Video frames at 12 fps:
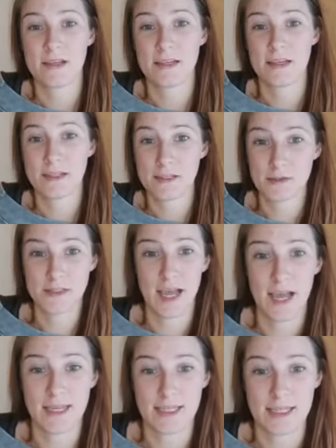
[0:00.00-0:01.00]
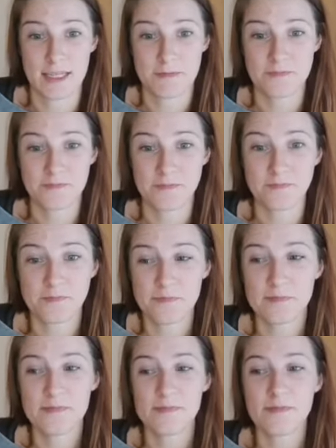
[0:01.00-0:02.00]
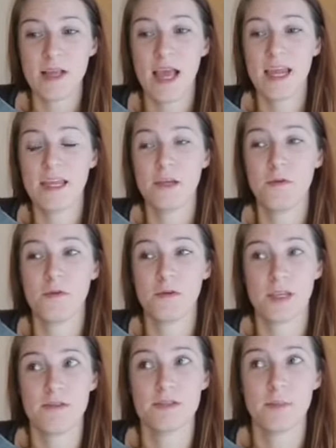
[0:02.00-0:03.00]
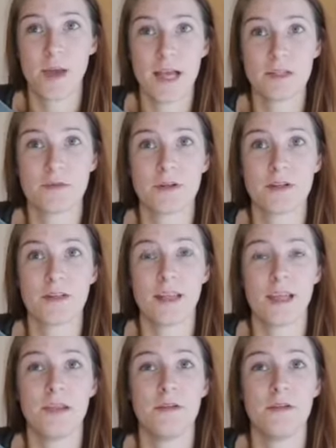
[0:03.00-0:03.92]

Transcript: consultant ID. And you will use the password that you